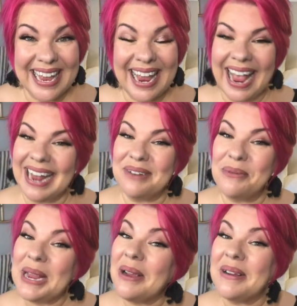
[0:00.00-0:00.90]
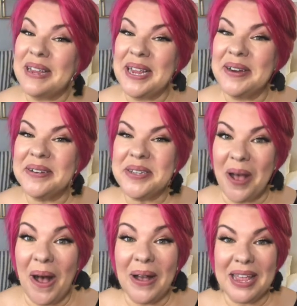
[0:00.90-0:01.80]
and we are here
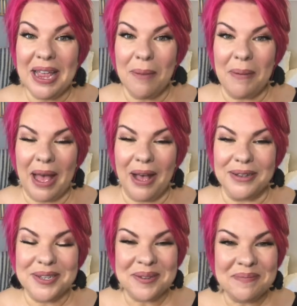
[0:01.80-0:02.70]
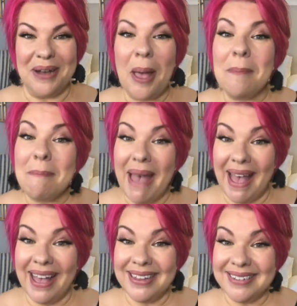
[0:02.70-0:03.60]
talking about
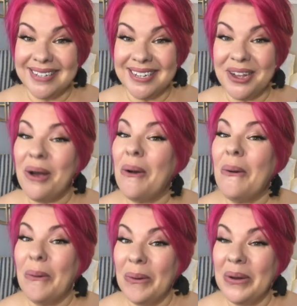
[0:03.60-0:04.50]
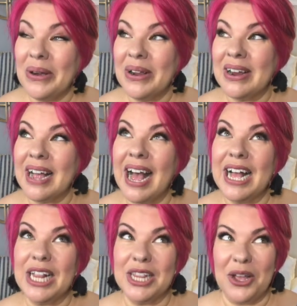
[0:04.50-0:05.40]
matte or a
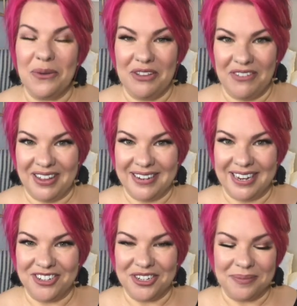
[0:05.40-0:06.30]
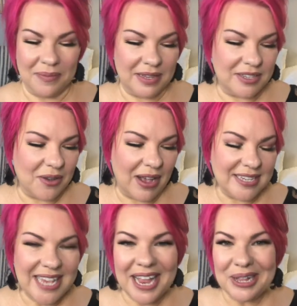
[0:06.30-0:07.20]
glowy foundation. So I
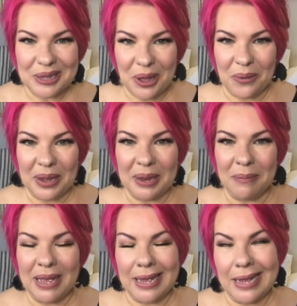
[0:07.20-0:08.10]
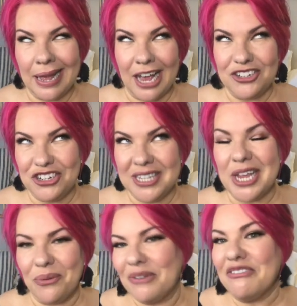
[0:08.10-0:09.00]
say glowy, I should
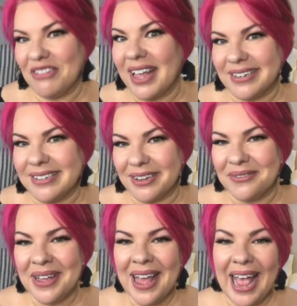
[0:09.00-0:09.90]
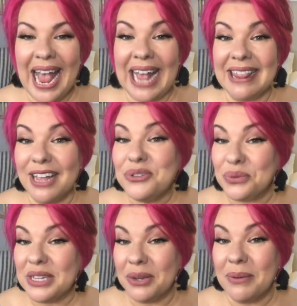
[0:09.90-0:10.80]
say reflective, and that's
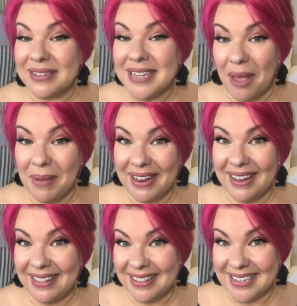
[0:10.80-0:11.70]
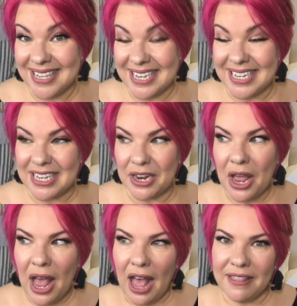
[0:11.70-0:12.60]
really what's coming in this season.
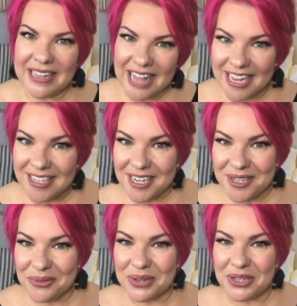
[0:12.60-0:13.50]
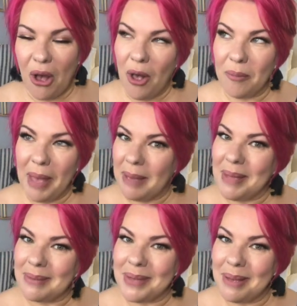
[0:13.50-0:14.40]
I think last season was all matte,
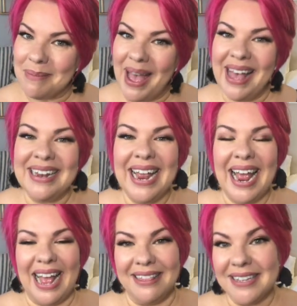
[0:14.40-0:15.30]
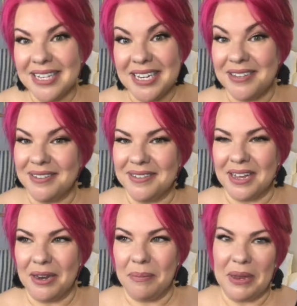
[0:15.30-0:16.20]
matte, matte, matte, and this season's
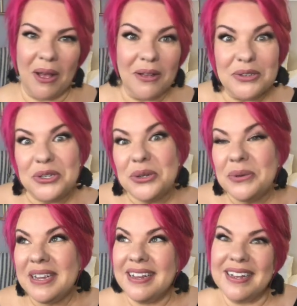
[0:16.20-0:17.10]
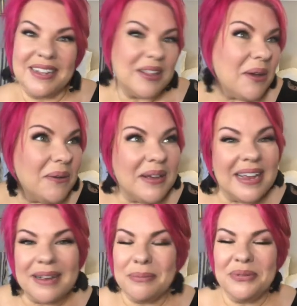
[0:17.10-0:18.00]
going to be all dewy and
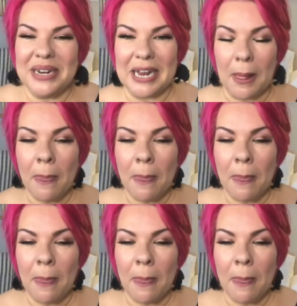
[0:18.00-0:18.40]
glowy and pretty.